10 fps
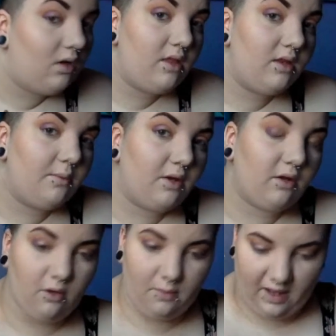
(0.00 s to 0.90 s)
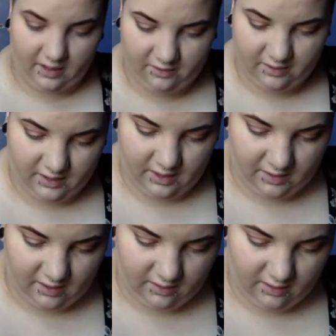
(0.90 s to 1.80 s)
then I'm going to go back and do the same
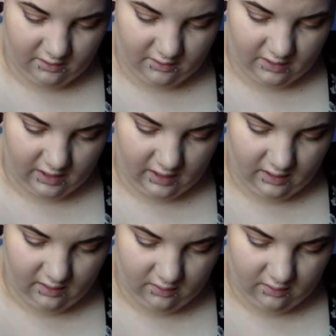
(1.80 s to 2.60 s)
thing on the other side.